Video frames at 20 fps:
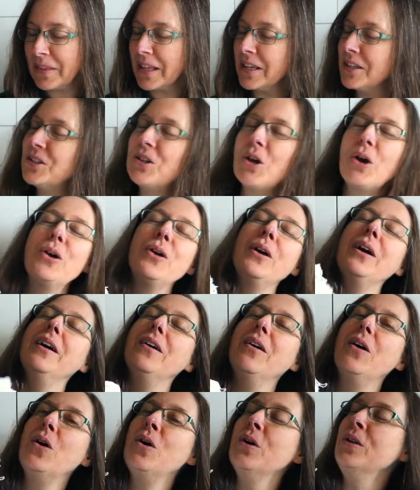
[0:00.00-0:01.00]
So
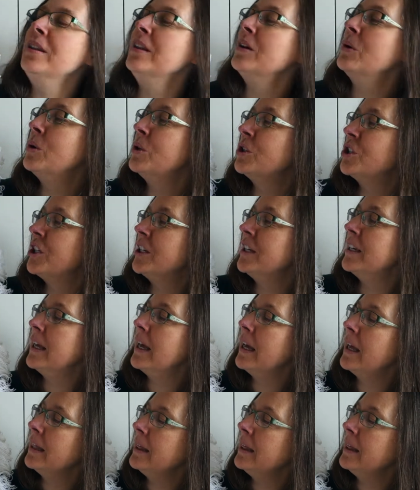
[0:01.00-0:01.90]
on the cushion,